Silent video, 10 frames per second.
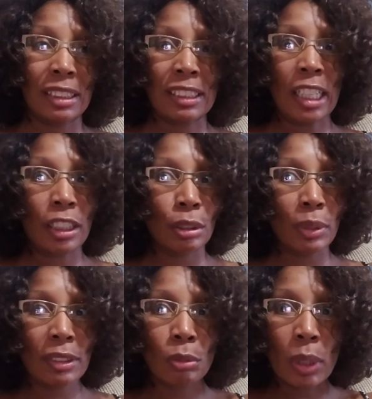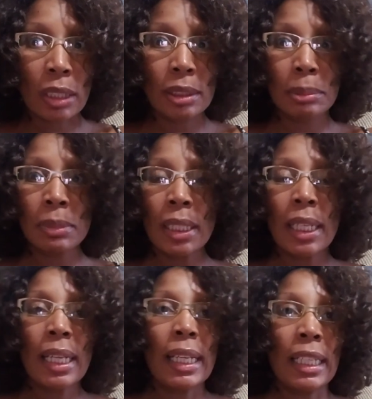toddler wasn't welcome.
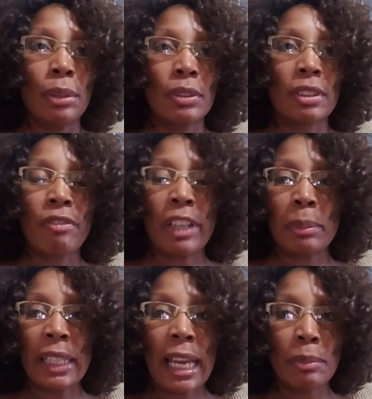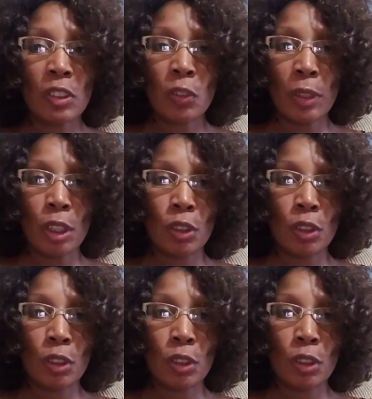It was a family atmosphere,